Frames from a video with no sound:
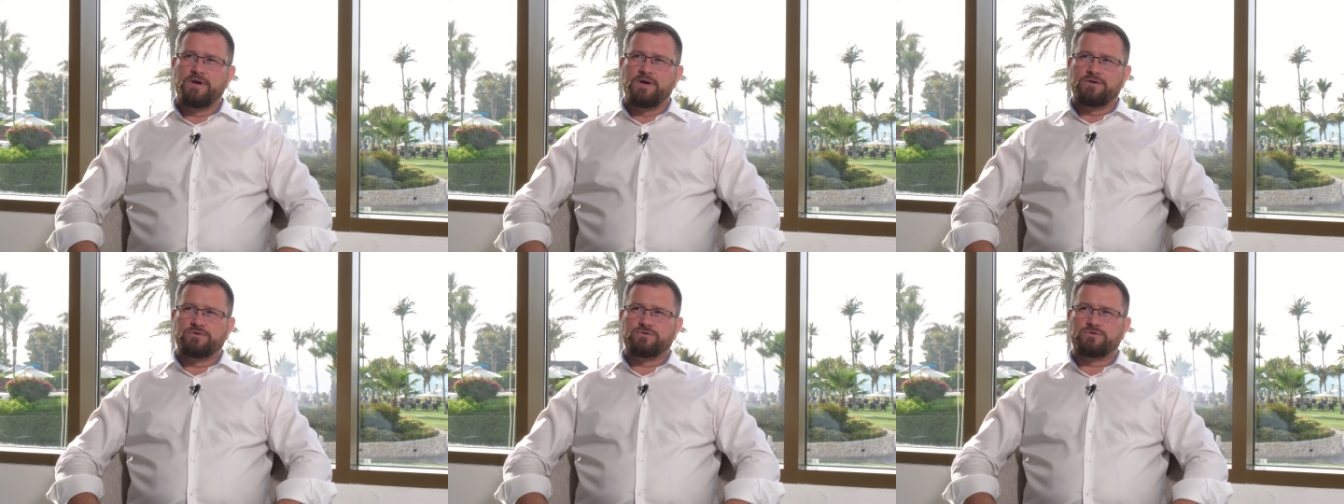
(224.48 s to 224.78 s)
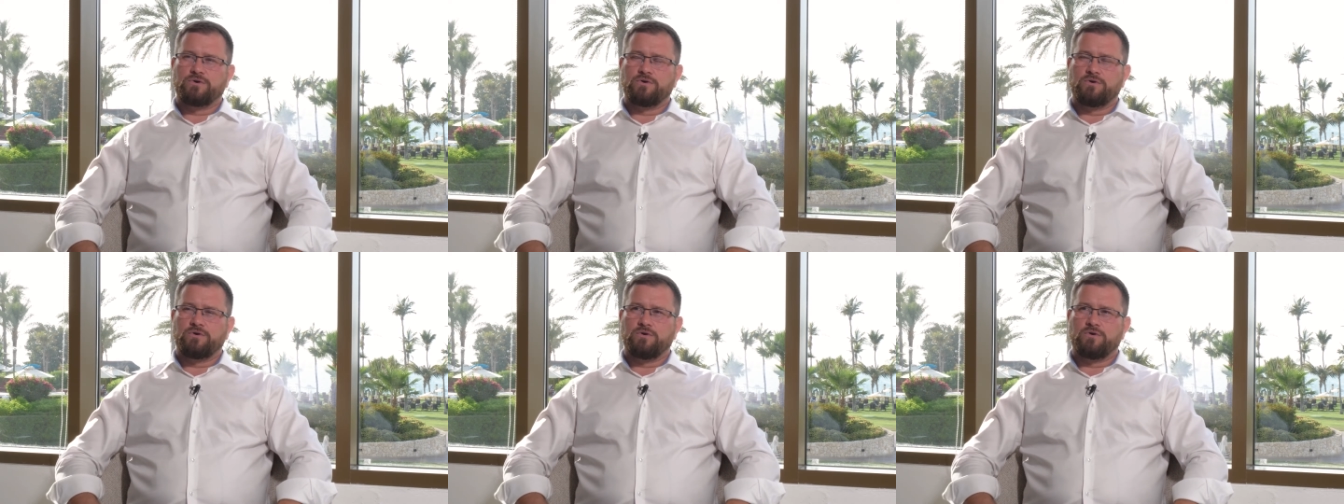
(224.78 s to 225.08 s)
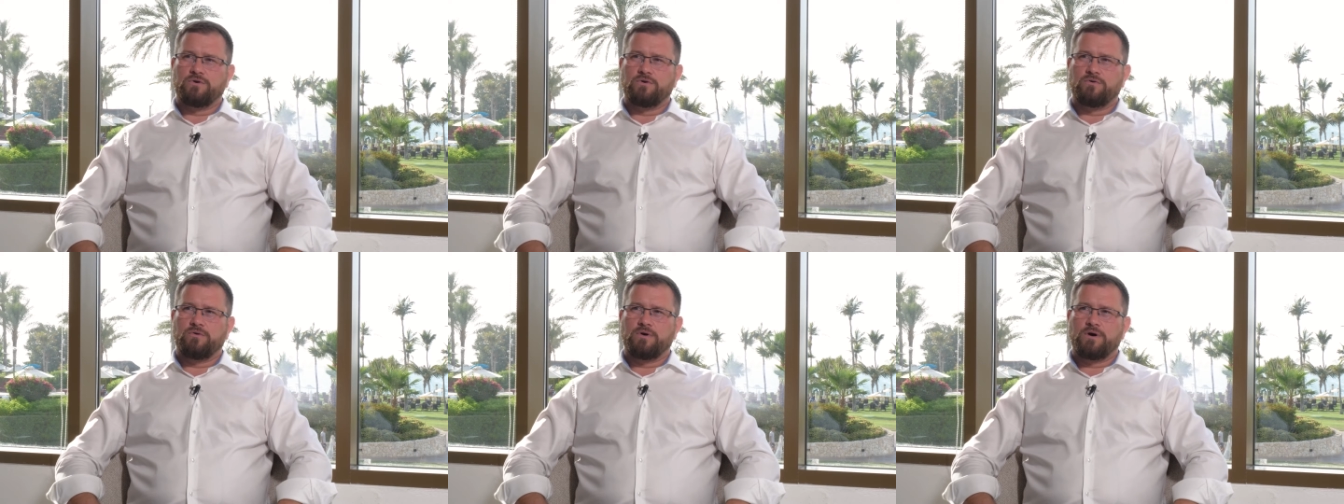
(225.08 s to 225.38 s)

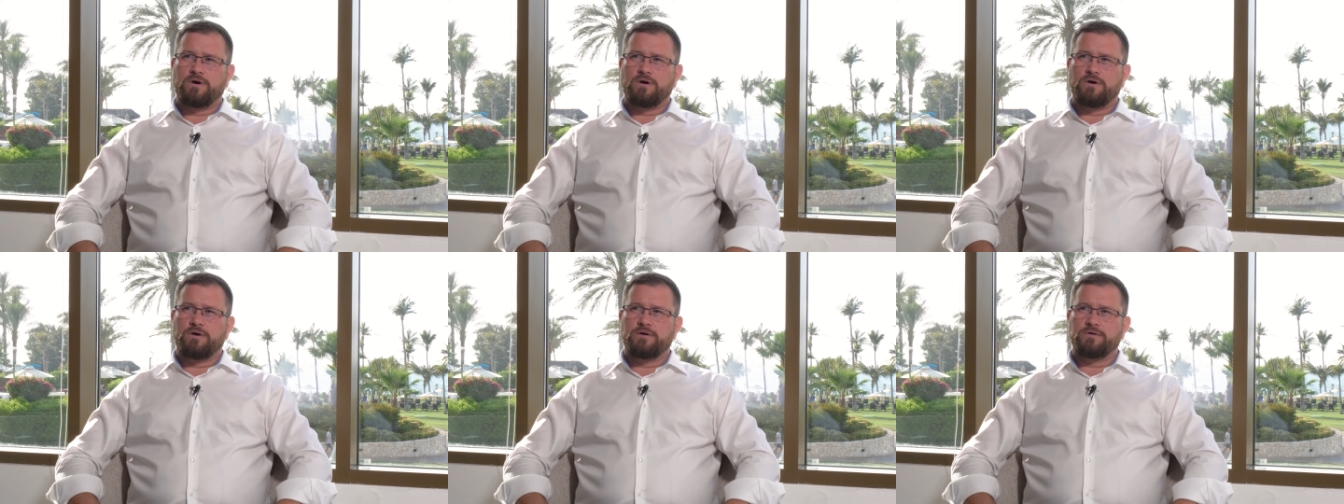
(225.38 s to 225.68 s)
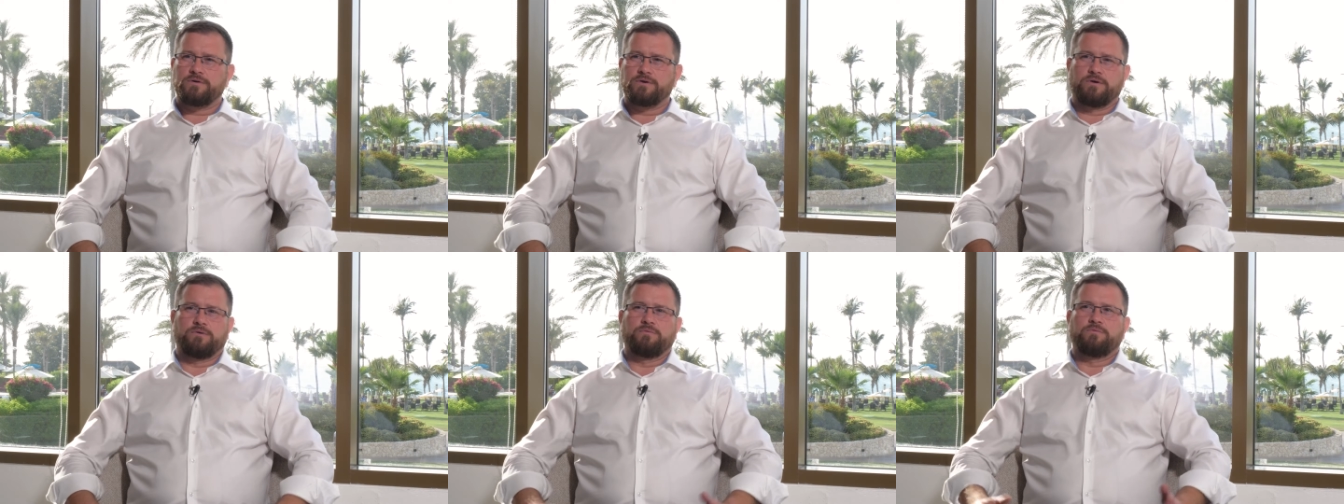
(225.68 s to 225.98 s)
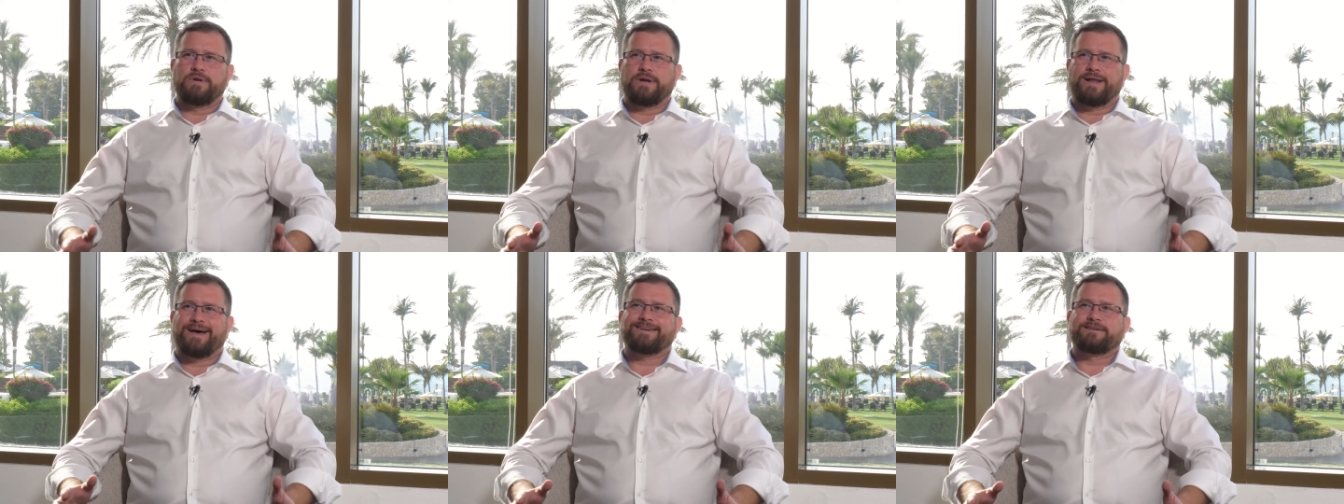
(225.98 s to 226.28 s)
So
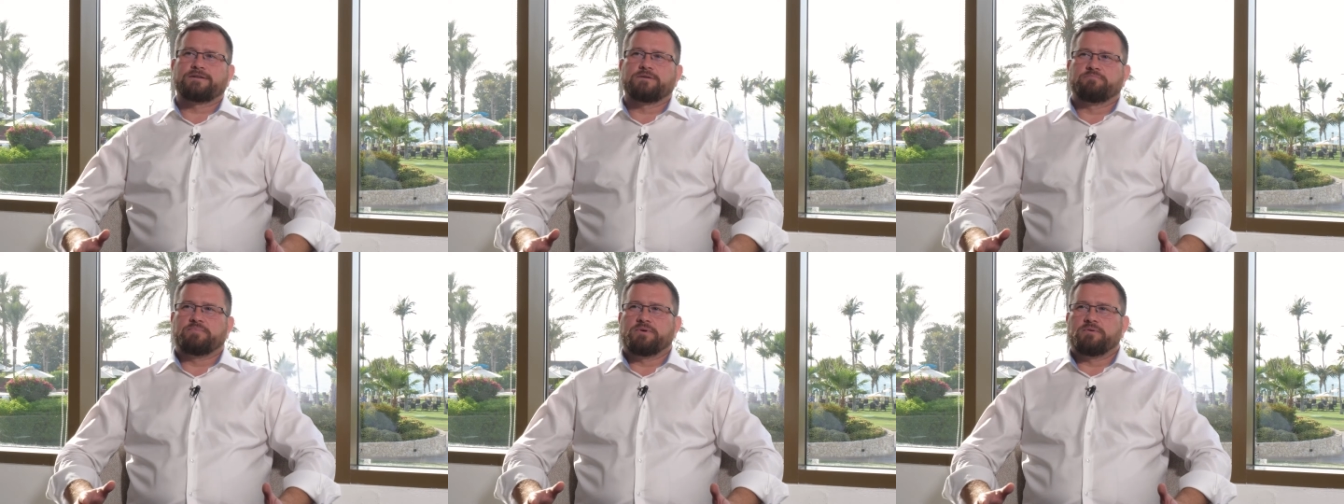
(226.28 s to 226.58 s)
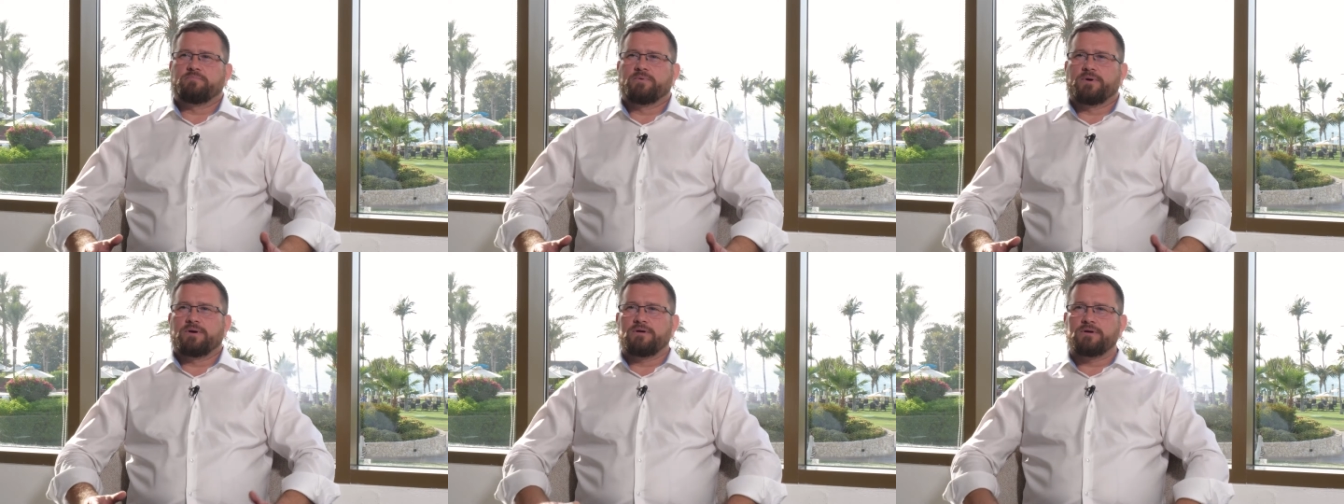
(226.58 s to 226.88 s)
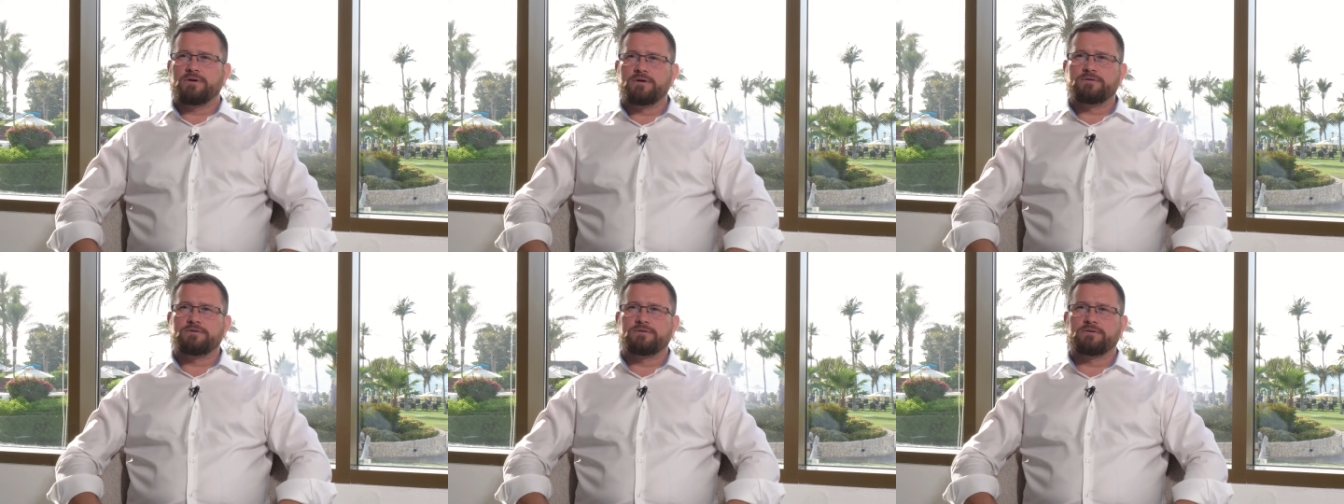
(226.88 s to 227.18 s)
we like the
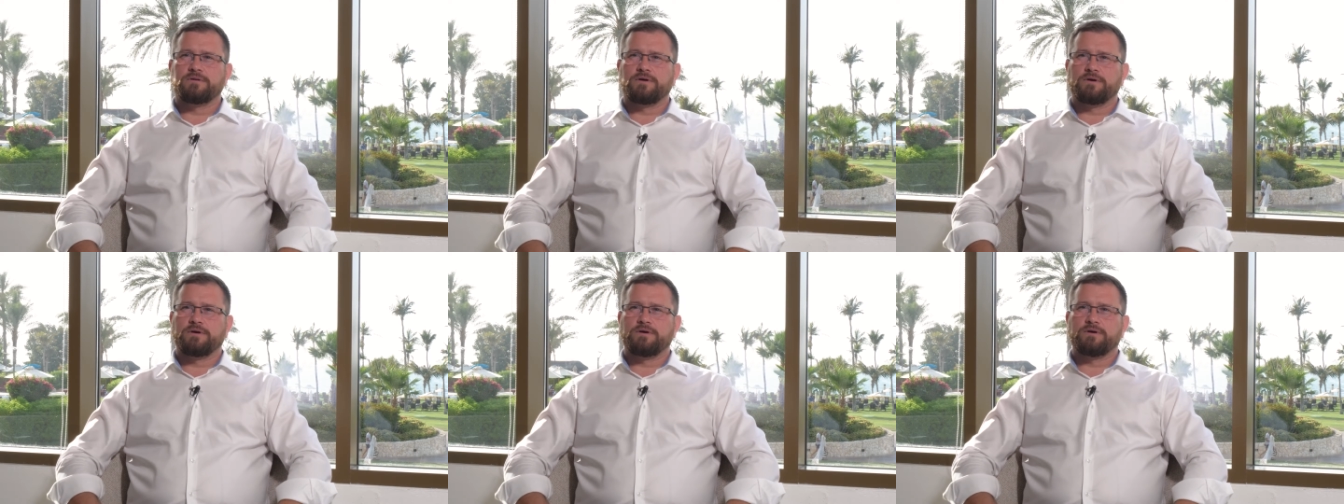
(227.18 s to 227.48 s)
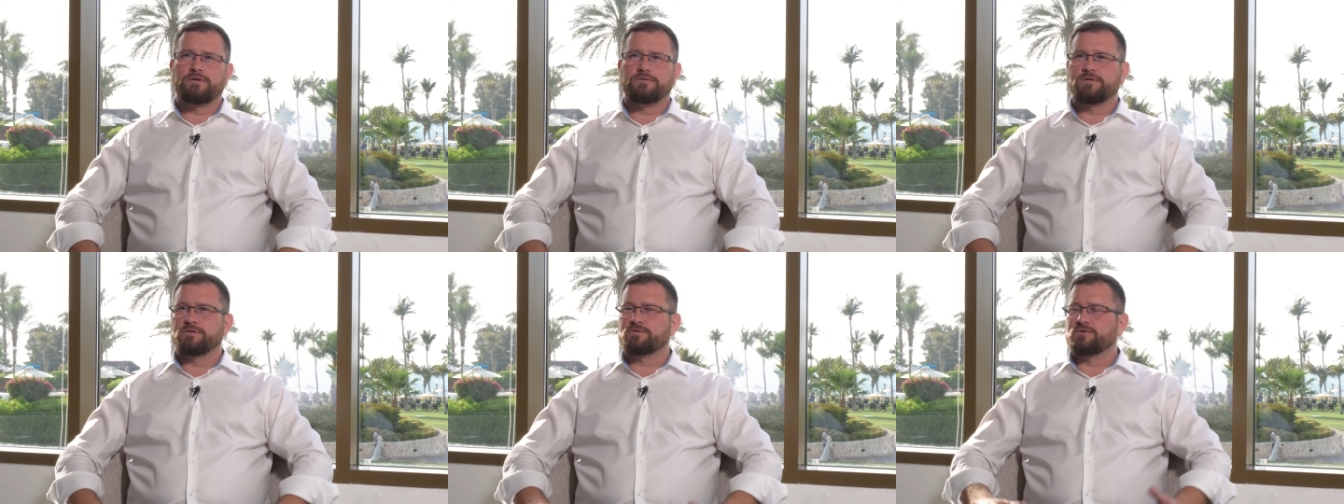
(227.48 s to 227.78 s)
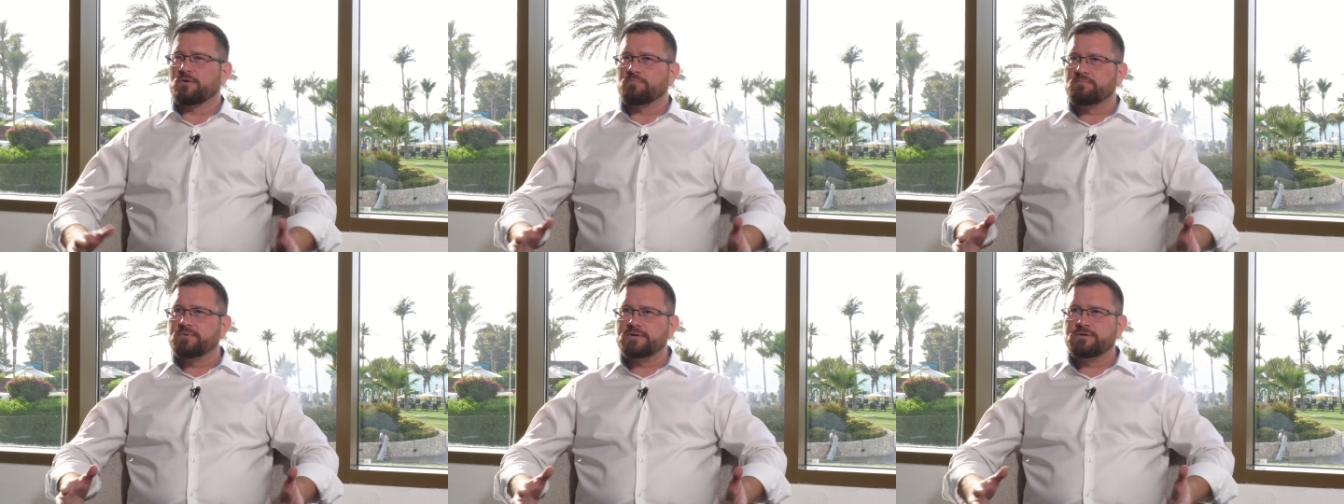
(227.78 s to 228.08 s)
people, and the
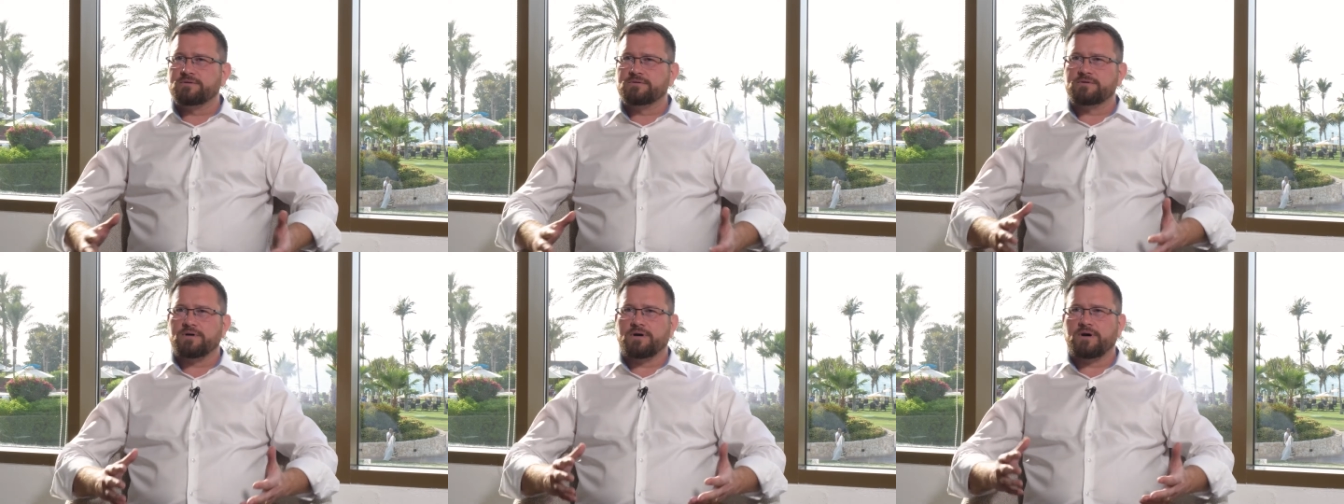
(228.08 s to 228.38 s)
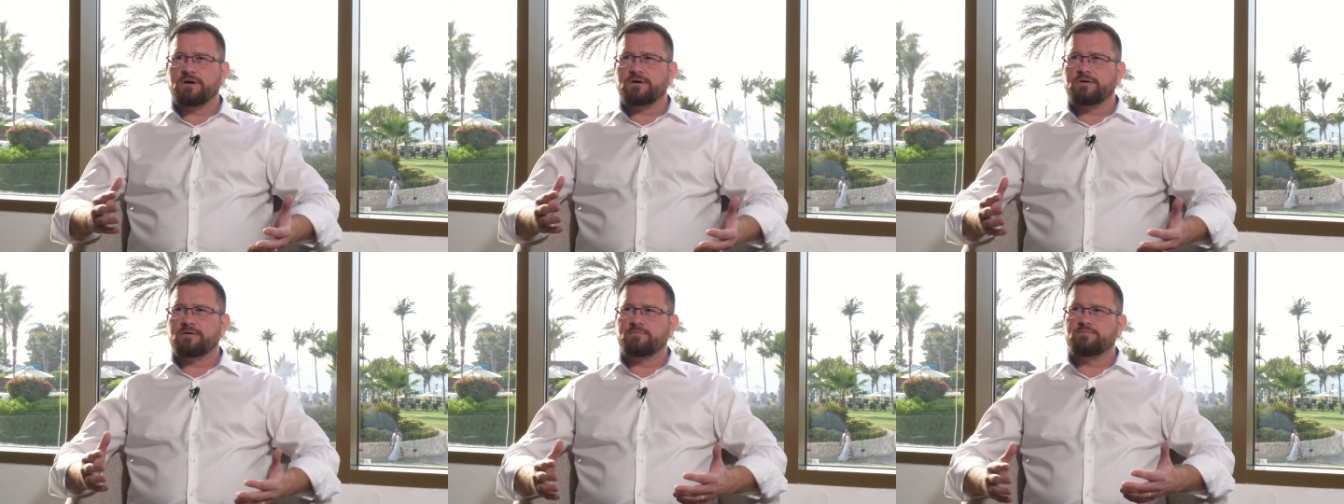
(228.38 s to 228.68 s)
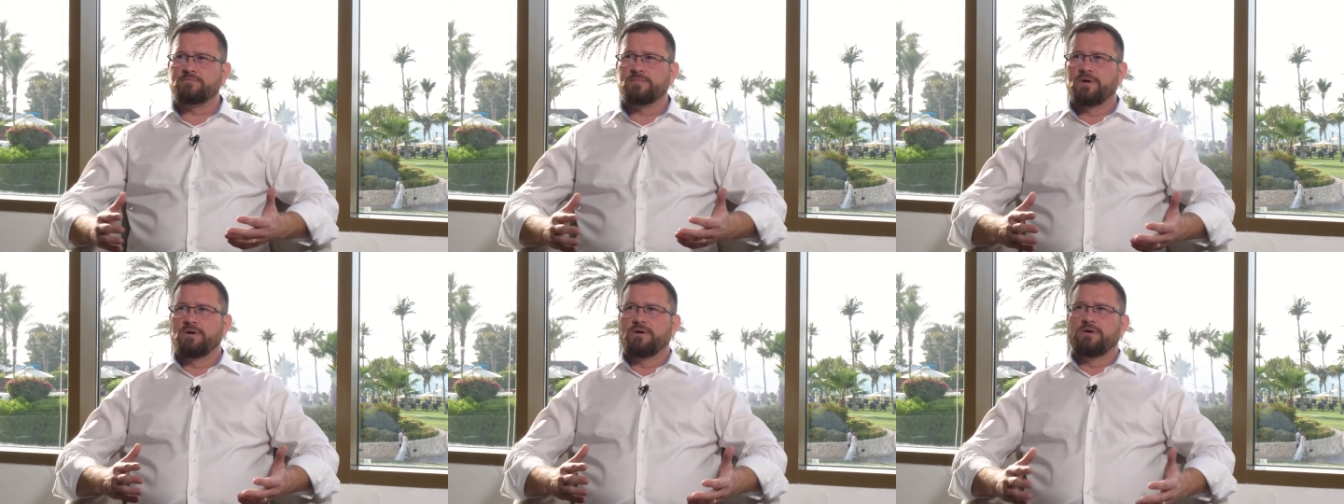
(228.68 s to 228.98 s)
topics
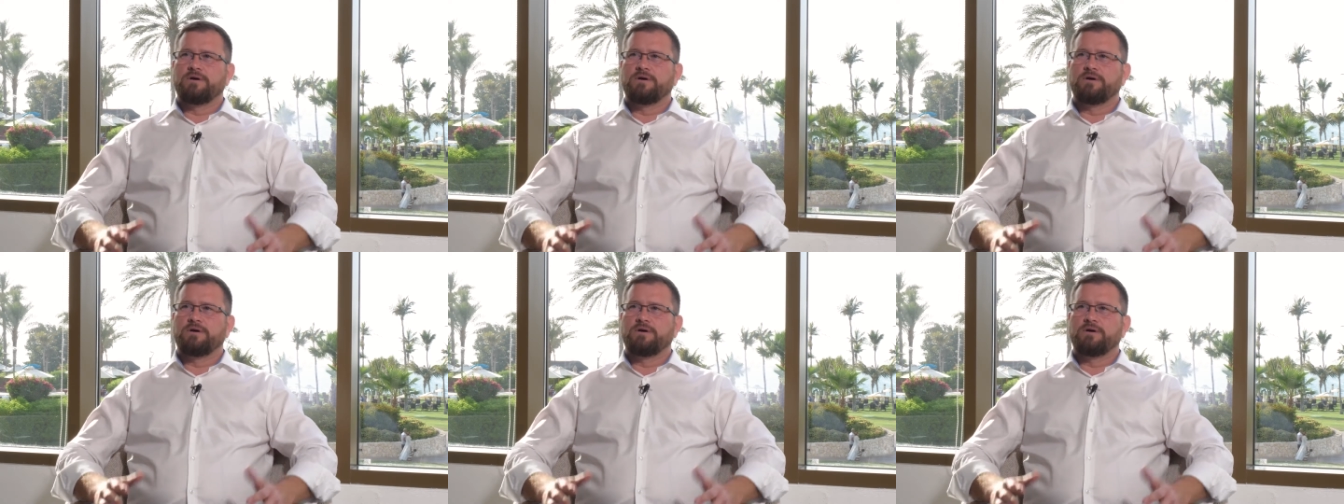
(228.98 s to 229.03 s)
are